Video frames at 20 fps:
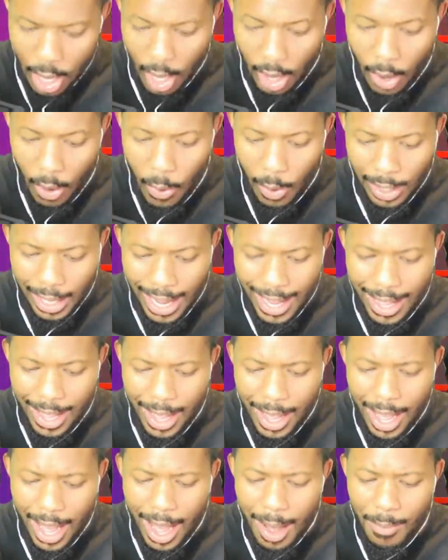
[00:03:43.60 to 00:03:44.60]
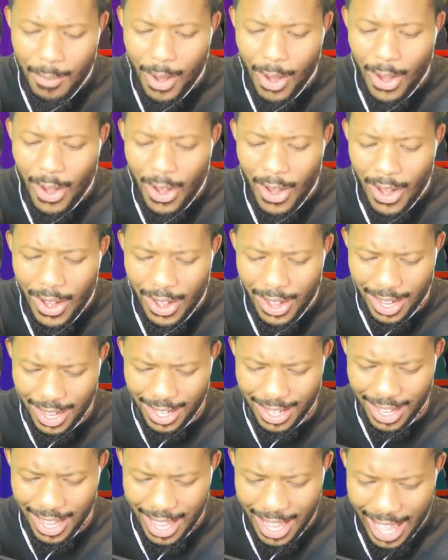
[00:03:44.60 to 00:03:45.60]
No, like, come
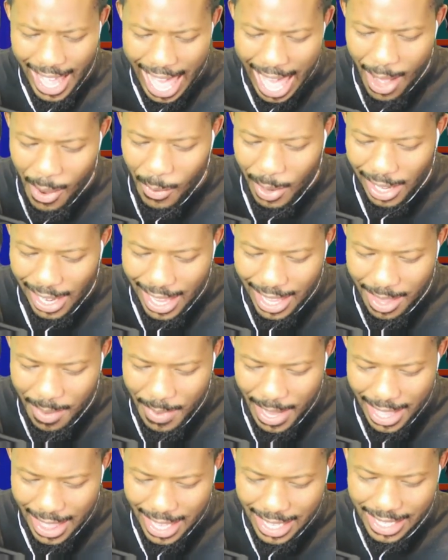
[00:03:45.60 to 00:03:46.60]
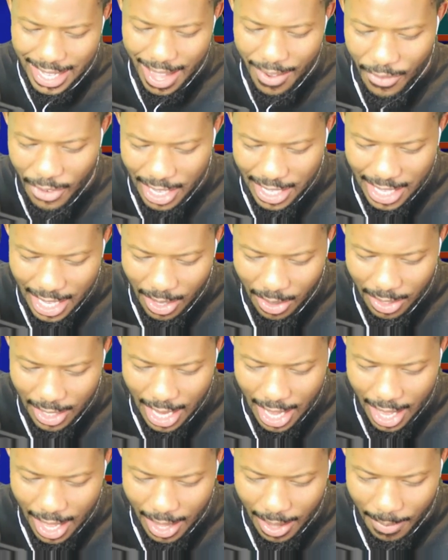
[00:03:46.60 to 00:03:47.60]
on. How are we letting them get this every single
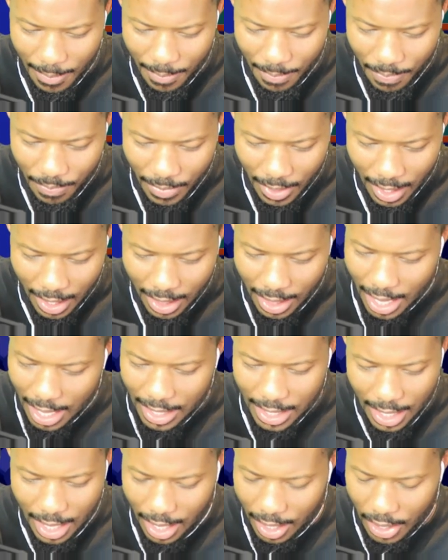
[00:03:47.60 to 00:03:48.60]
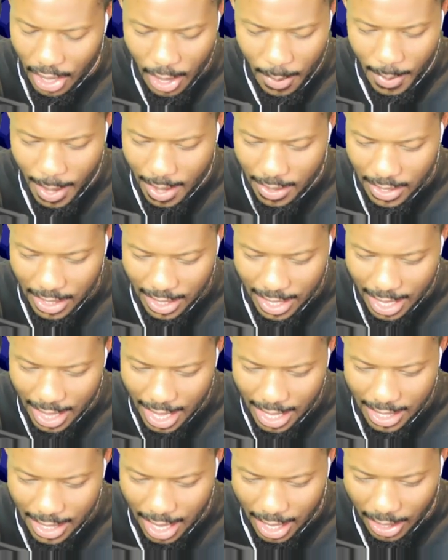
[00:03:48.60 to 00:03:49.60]
time? That's not, Kirby, I was going to say,
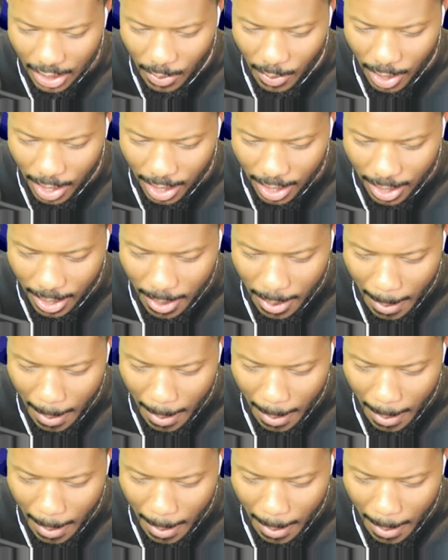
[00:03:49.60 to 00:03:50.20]
that's not going to work.